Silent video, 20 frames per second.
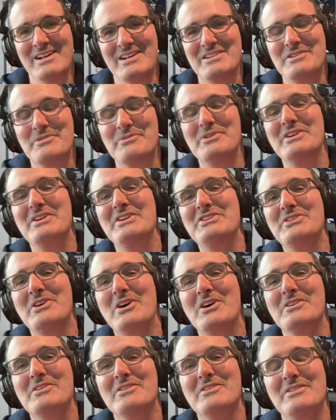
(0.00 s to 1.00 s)
So we're going to
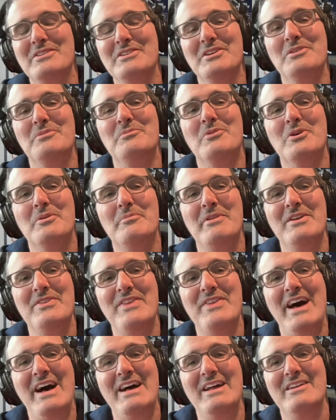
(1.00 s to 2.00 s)
talk a little more about
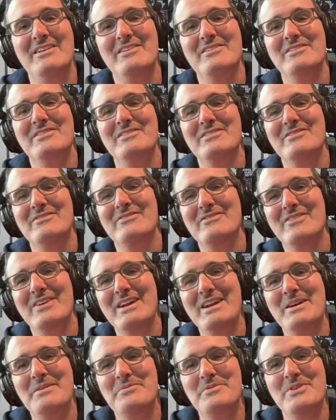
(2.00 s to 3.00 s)
that
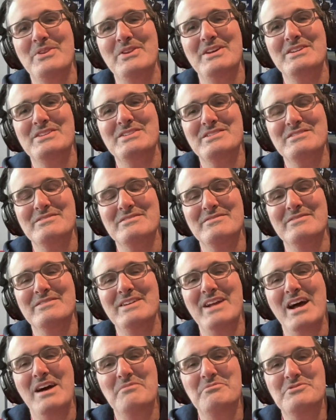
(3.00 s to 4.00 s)
right after this,
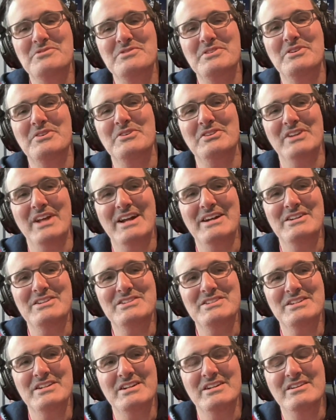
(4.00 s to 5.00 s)
capturing her
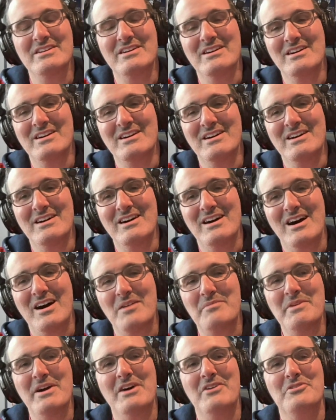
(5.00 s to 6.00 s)
legacy.
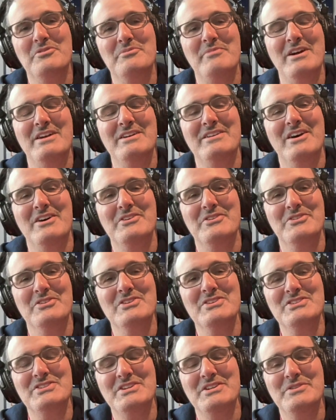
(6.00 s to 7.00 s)
I'm Howard Megdal. You're
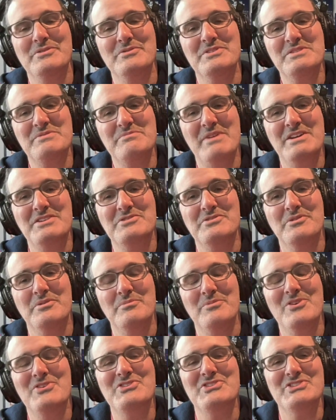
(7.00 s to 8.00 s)
listening to a special
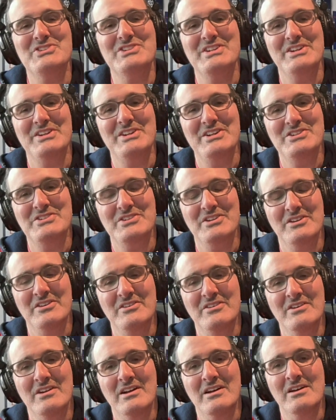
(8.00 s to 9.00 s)
emergency
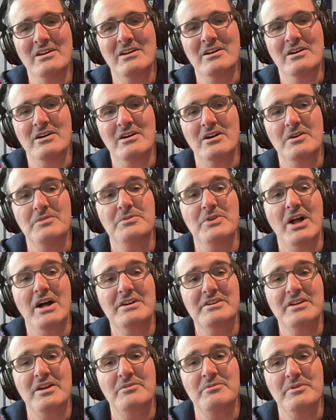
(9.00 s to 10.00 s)
edition of
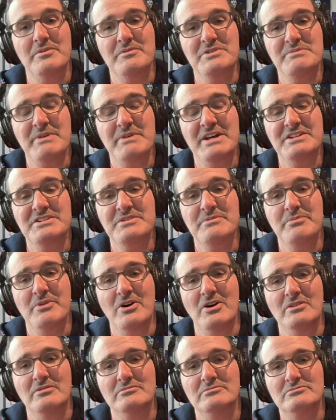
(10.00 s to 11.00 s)
Locked On Women's
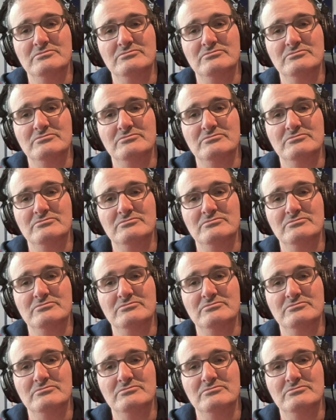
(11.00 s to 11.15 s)
Basketball.